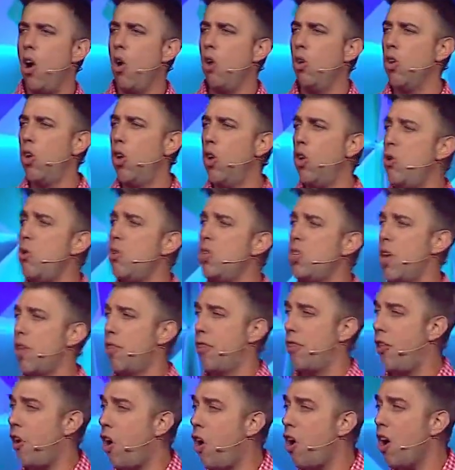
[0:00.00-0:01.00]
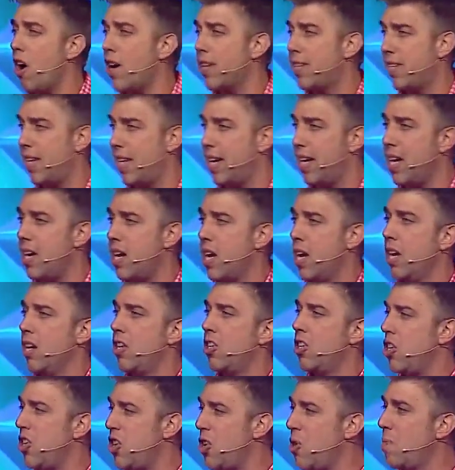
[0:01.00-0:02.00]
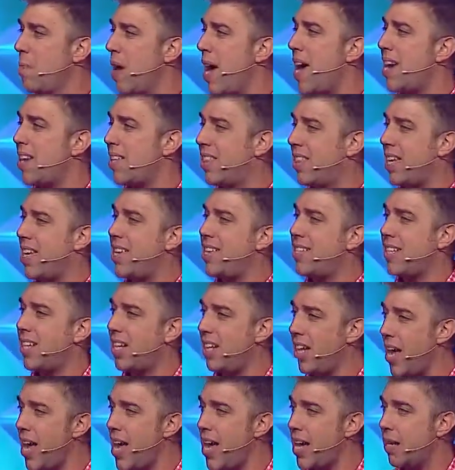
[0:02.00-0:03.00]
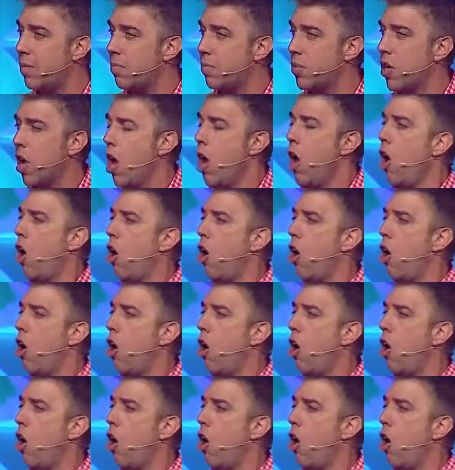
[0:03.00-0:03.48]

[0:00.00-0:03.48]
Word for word: "On whose authority do you make these claims?